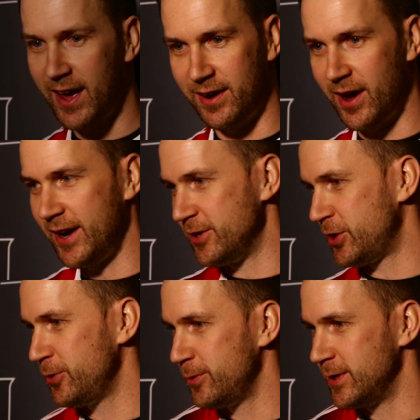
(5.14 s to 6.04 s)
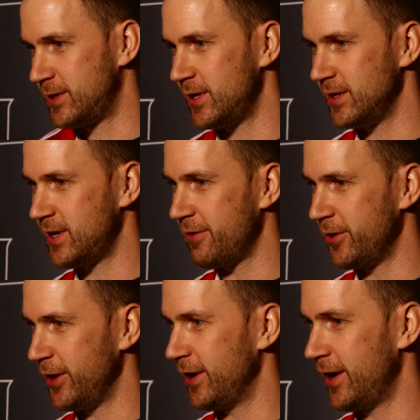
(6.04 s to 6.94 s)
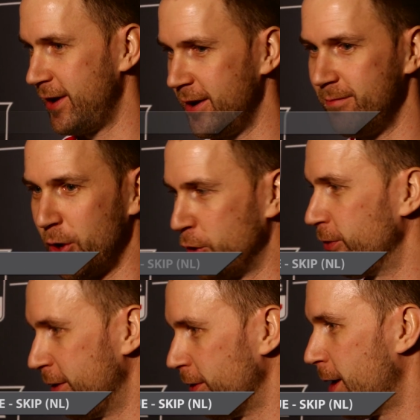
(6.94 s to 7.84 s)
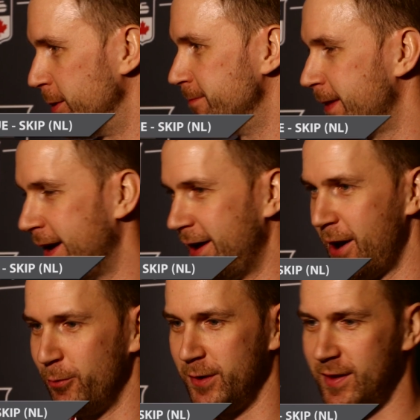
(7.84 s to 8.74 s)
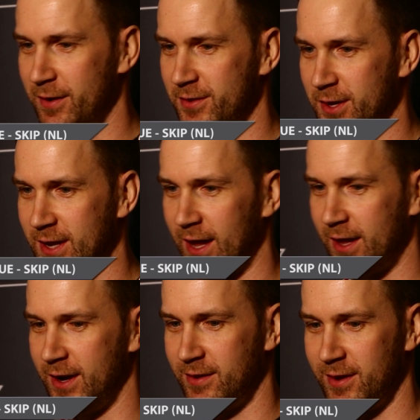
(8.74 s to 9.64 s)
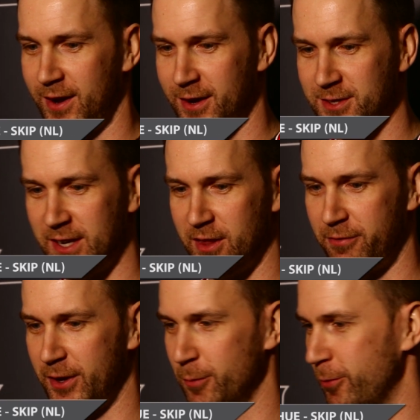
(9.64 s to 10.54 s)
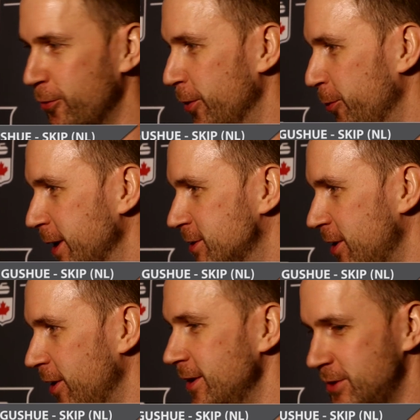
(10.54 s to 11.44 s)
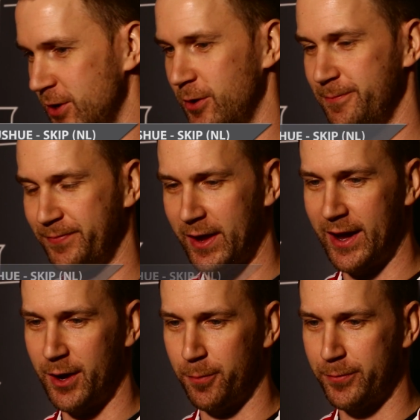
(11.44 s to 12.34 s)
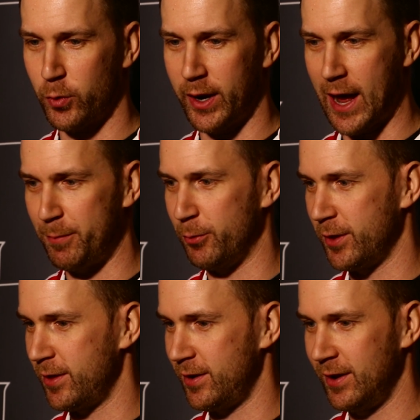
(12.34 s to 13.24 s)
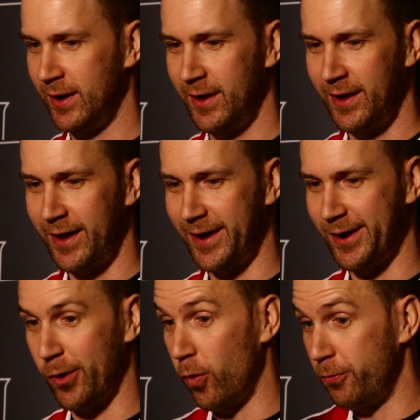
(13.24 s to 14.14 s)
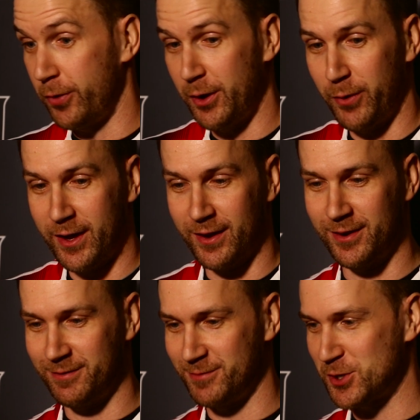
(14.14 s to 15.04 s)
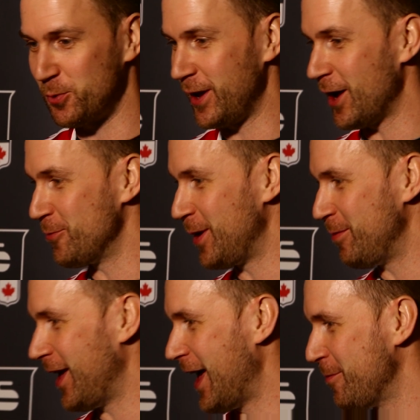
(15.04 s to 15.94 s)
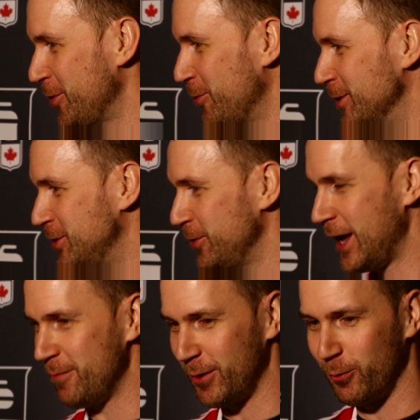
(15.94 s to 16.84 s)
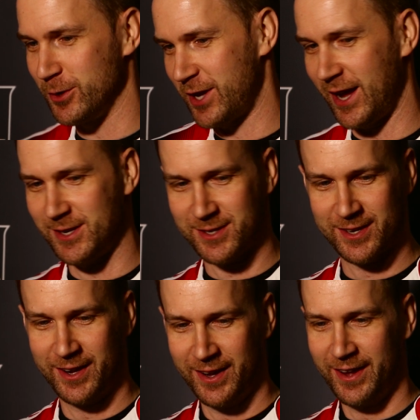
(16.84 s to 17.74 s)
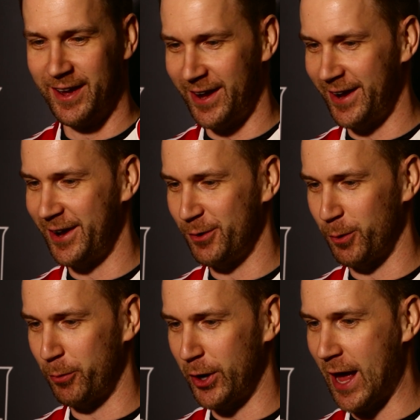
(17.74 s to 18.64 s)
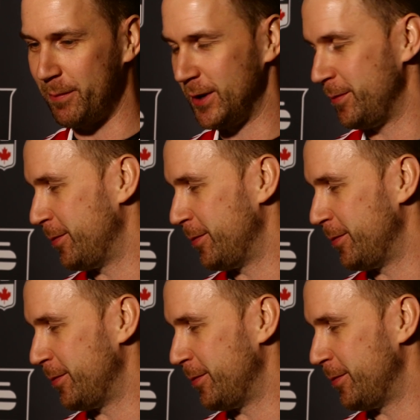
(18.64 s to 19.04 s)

Yeah, 9-2 is definitely a good round robin. I would have definitely taken it seeing the field before the week started, so quite happy with it. Hopefully we can squeak out maybe a hammer 1-2 game, but worst case, we're pretty happy to